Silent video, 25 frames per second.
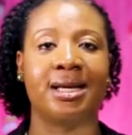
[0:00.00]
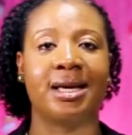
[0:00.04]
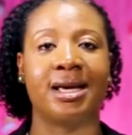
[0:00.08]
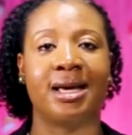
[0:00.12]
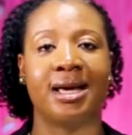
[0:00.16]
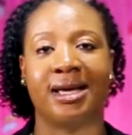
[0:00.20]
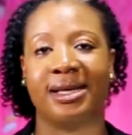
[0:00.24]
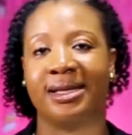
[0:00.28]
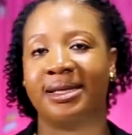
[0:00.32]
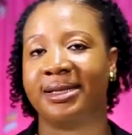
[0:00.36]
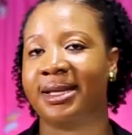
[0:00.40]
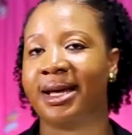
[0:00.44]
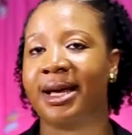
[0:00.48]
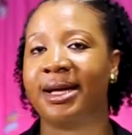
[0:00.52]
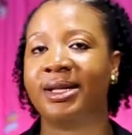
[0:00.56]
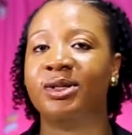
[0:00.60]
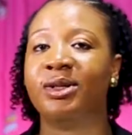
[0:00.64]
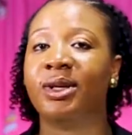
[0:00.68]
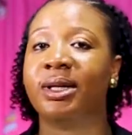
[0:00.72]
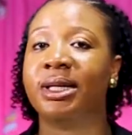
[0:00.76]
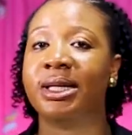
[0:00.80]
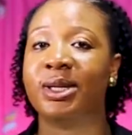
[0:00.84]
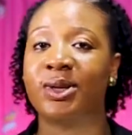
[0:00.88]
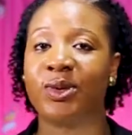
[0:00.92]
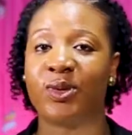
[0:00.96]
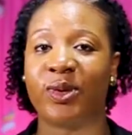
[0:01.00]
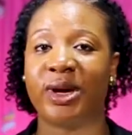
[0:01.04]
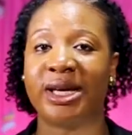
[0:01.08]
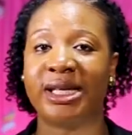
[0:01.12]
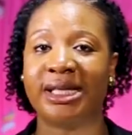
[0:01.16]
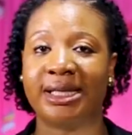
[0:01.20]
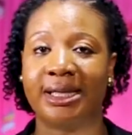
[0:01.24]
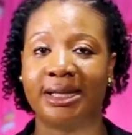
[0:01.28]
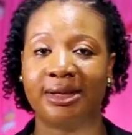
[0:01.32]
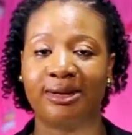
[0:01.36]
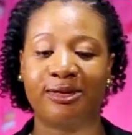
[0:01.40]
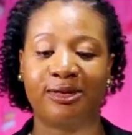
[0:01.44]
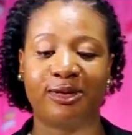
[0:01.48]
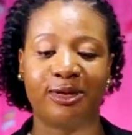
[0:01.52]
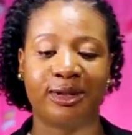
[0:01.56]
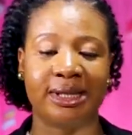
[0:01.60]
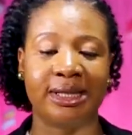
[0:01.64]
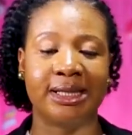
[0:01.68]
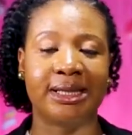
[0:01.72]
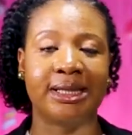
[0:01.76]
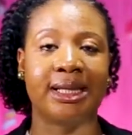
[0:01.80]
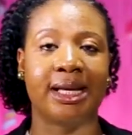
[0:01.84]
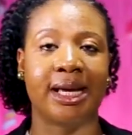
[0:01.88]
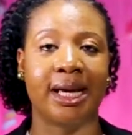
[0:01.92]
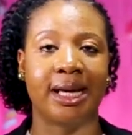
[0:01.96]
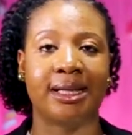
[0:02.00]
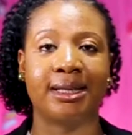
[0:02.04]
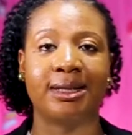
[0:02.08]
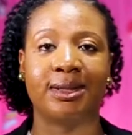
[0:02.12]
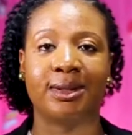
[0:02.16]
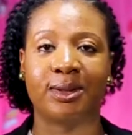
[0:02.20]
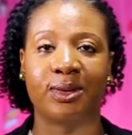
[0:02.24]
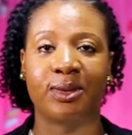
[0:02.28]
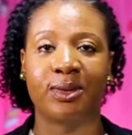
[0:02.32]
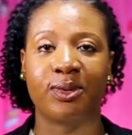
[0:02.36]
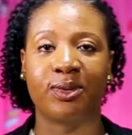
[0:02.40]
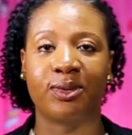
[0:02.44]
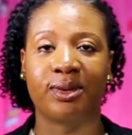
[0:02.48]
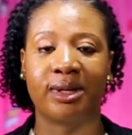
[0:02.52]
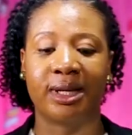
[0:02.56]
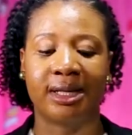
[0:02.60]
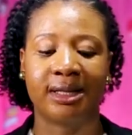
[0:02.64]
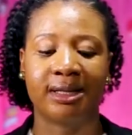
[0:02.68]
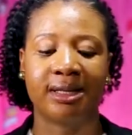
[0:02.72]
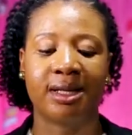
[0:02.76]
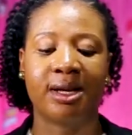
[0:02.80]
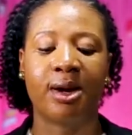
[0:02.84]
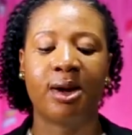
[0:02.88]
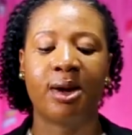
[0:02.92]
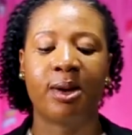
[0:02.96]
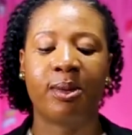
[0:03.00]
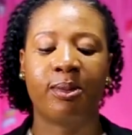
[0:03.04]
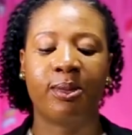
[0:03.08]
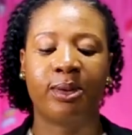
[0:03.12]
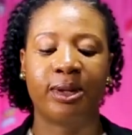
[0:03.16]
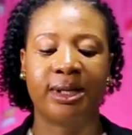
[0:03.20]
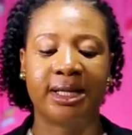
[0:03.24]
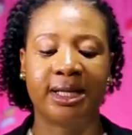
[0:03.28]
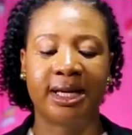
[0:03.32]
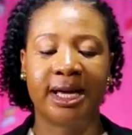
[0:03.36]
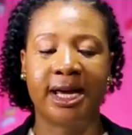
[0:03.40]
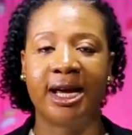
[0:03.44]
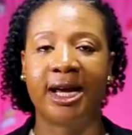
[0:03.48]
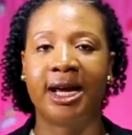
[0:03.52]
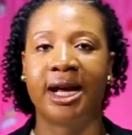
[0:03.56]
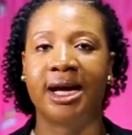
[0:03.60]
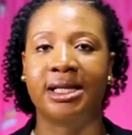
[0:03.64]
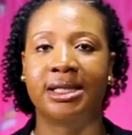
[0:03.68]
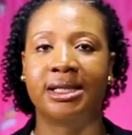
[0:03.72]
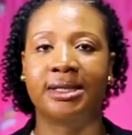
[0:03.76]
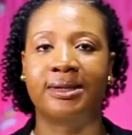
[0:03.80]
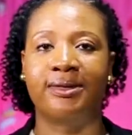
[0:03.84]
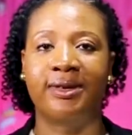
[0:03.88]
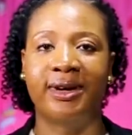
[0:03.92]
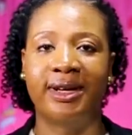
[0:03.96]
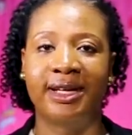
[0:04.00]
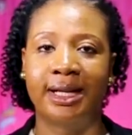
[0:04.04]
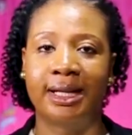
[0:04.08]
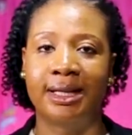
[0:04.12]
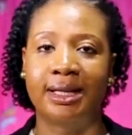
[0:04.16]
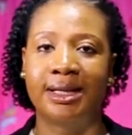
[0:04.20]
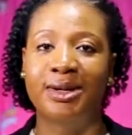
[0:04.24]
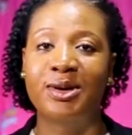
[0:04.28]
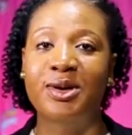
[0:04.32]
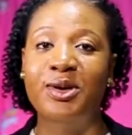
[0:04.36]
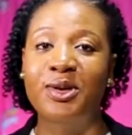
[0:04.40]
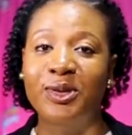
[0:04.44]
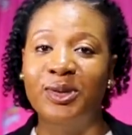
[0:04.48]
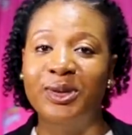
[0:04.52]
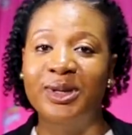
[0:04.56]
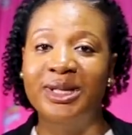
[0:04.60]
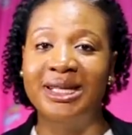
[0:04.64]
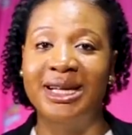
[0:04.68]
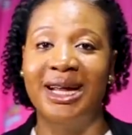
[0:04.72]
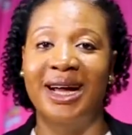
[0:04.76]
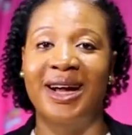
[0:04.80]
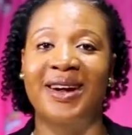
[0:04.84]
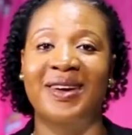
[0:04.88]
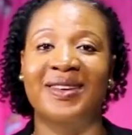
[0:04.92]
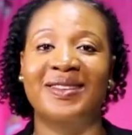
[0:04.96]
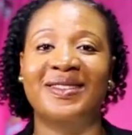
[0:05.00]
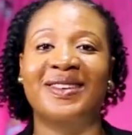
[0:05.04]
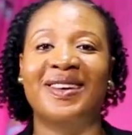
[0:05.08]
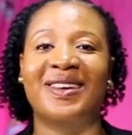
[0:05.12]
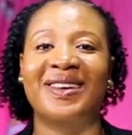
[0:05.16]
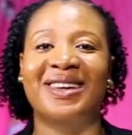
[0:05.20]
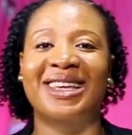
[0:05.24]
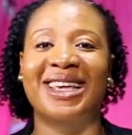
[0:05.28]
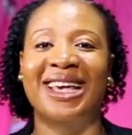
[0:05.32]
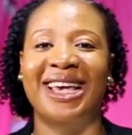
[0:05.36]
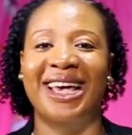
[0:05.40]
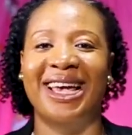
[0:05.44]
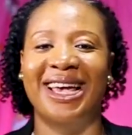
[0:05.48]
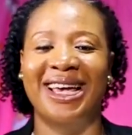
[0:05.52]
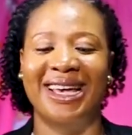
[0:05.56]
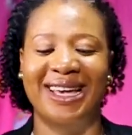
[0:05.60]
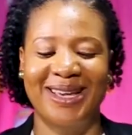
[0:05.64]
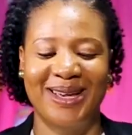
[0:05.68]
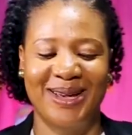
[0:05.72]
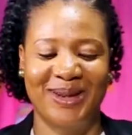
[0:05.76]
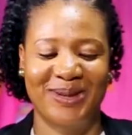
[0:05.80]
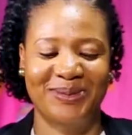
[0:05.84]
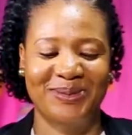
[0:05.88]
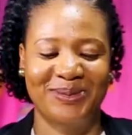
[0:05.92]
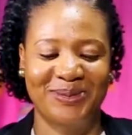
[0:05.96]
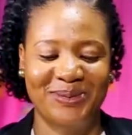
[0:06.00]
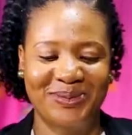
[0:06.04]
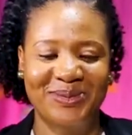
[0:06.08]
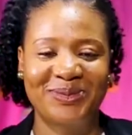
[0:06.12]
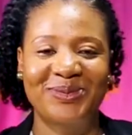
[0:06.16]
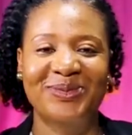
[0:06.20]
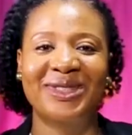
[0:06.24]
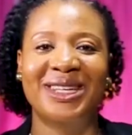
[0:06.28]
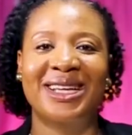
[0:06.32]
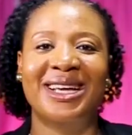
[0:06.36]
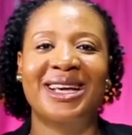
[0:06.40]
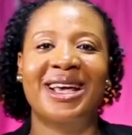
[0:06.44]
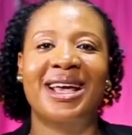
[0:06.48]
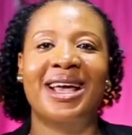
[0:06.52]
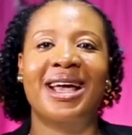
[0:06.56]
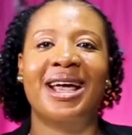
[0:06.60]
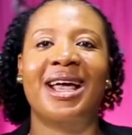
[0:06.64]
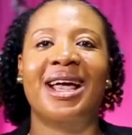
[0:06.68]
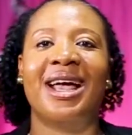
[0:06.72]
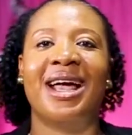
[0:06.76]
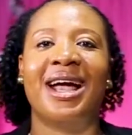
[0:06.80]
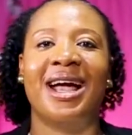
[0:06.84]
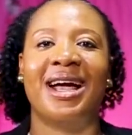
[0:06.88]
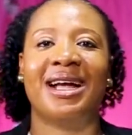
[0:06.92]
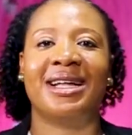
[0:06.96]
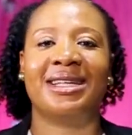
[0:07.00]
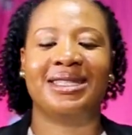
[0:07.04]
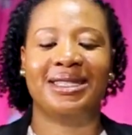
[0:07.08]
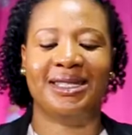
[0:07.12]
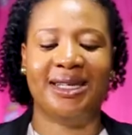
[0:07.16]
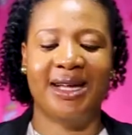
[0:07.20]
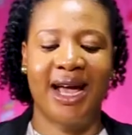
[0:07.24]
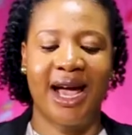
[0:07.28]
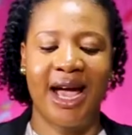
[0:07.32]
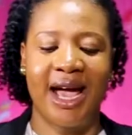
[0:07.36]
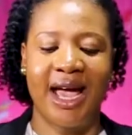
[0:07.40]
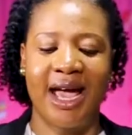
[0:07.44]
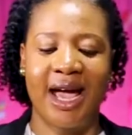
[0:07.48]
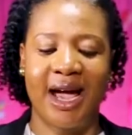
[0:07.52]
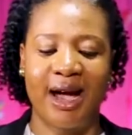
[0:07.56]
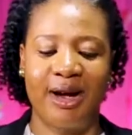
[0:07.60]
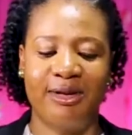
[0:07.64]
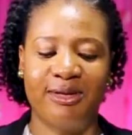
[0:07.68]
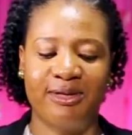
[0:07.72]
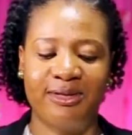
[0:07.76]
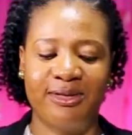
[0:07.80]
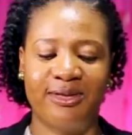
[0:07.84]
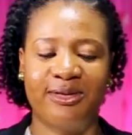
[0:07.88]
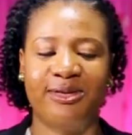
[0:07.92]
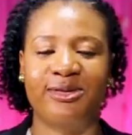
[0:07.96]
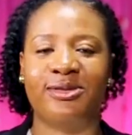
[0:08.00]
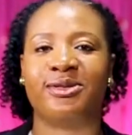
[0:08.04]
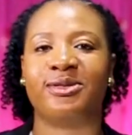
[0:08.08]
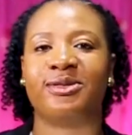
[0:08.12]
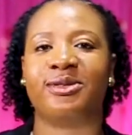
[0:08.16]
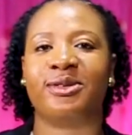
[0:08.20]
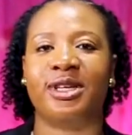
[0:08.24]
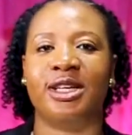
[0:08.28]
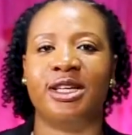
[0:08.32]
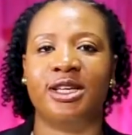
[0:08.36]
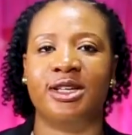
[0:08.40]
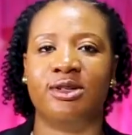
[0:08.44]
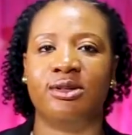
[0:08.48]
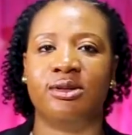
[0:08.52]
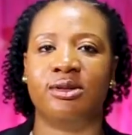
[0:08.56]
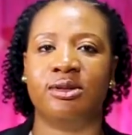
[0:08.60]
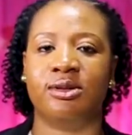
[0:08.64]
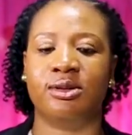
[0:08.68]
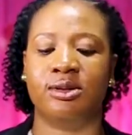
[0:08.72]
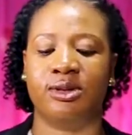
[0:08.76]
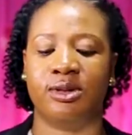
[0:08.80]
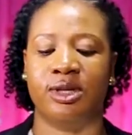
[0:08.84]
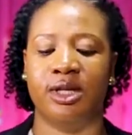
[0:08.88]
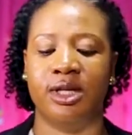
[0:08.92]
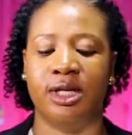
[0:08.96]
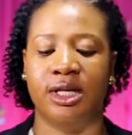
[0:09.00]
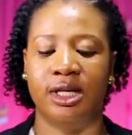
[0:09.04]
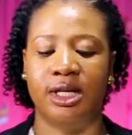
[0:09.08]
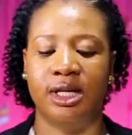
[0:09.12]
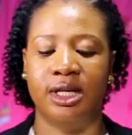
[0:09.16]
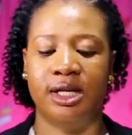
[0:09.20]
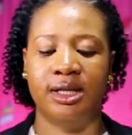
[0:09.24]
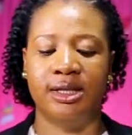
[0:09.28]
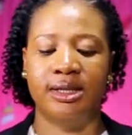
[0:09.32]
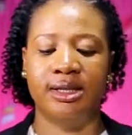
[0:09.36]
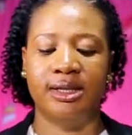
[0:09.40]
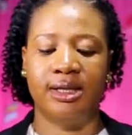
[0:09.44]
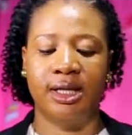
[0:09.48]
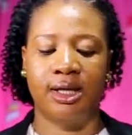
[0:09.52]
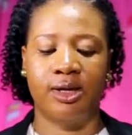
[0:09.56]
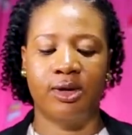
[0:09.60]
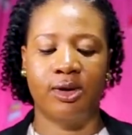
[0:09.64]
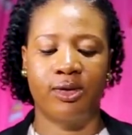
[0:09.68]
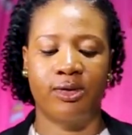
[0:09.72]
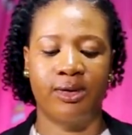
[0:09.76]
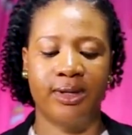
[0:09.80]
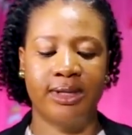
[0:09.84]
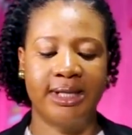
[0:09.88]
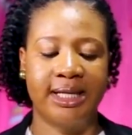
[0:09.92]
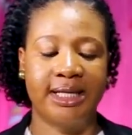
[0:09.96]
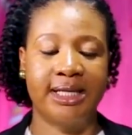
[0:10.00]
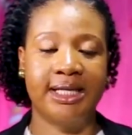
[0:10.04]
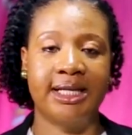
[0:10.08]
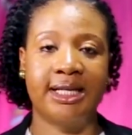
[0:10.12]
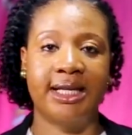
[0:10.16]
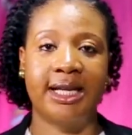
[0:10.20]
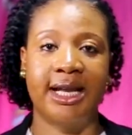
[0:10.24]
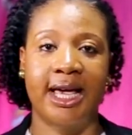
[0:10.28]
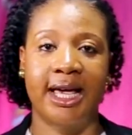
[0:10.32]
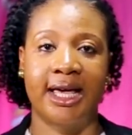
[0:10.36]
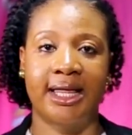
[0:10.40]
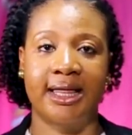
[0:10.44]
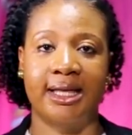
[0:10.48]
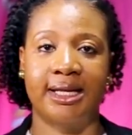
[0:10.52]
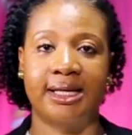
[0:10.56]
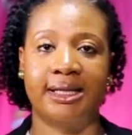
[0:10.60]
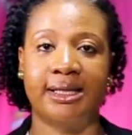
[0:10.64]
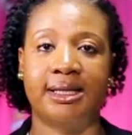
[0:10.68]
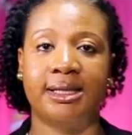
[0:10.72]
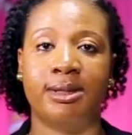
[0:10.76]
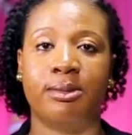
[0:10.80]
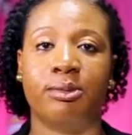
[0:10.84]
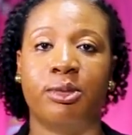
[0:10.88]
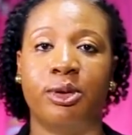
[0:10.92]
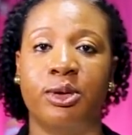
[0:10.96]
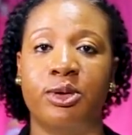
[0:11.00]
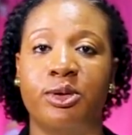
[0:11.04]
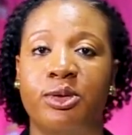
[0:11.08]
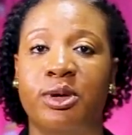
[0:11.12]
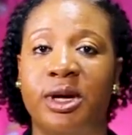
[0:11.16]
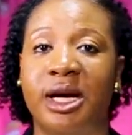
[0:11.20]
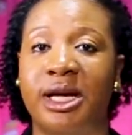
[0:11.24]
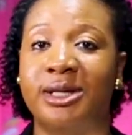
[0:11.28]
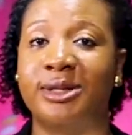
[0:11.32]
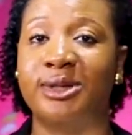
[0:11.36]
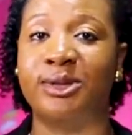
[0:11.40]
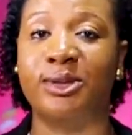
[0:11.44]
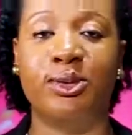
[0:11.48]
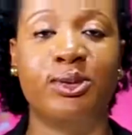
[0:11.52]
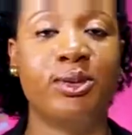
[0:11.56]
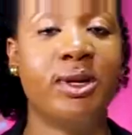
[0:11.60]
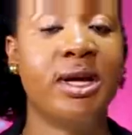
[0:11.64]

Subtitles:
is actually waiting for this cake to cool down, but the cake has finally cooled down, okay? And I have, you know, decorated it like this, but you can do